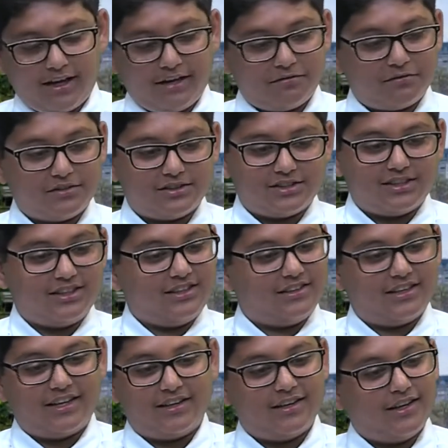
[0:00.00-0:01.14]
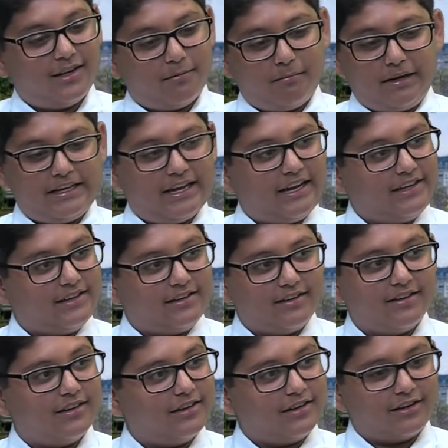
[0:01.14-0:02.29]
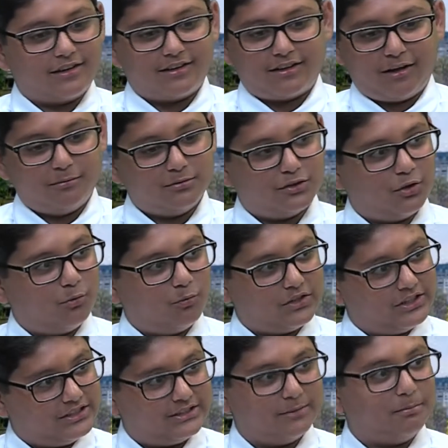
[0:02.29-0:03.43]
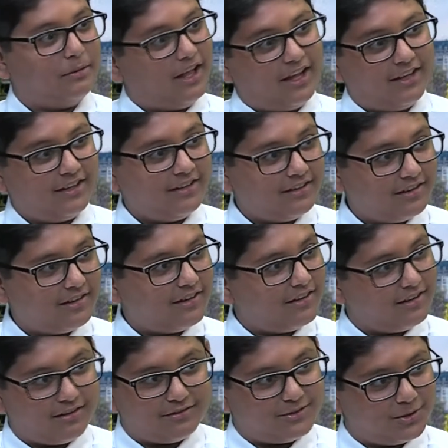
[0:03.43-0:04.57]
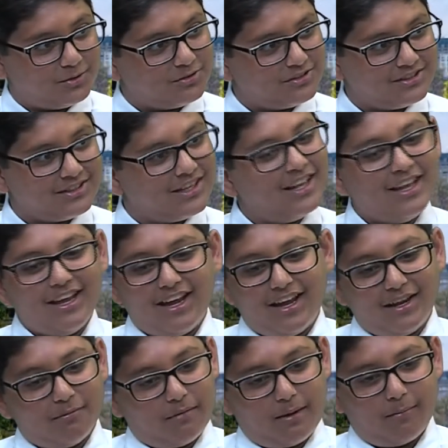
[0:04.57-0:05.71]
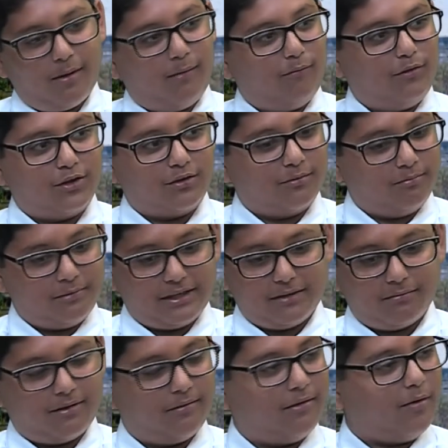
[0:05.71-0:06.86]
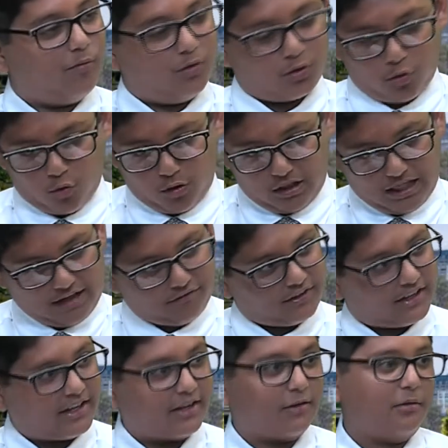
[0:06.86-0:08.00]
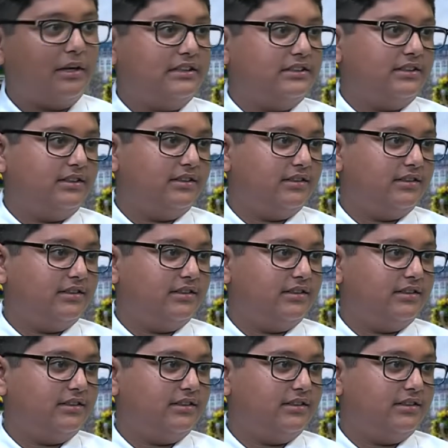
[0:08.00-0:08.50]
have to say that my dad comes home with the supply of jokes, and me and my mom will go laughing like crazy.